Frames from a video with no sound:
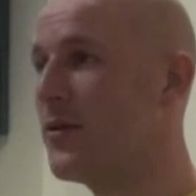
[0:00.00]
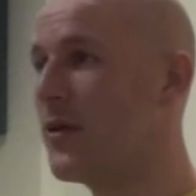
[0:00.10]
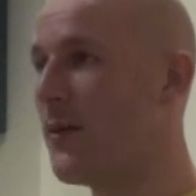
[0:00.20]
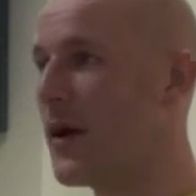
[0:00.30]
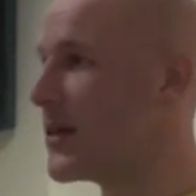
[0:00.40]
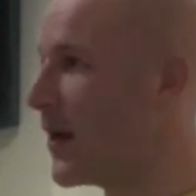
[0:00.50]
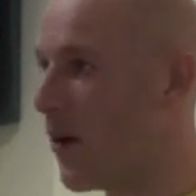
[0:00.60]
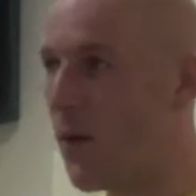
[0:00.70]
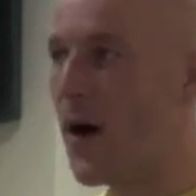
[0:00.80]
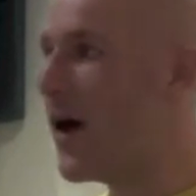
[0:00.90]
You might say,
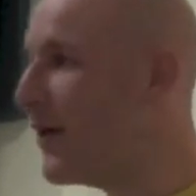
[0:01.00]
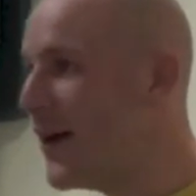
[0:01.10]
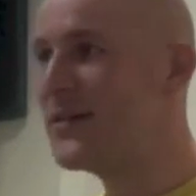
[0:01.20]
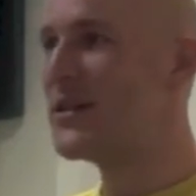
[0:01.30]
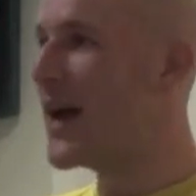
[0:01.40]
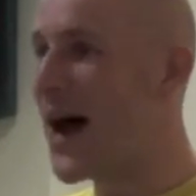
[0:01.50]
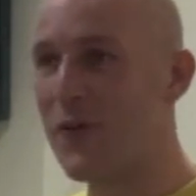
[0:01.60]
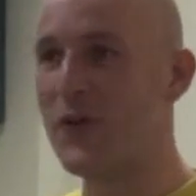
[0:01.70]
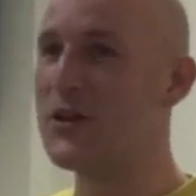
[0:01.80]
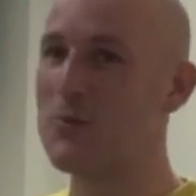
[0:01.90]
well, where is the
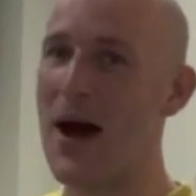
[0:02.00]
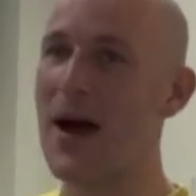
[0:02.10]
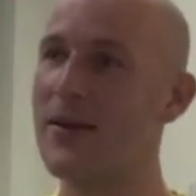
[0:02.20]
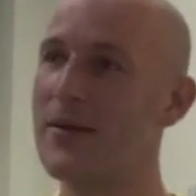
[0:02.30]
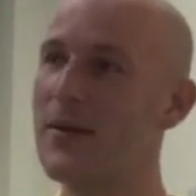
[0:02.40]
average man?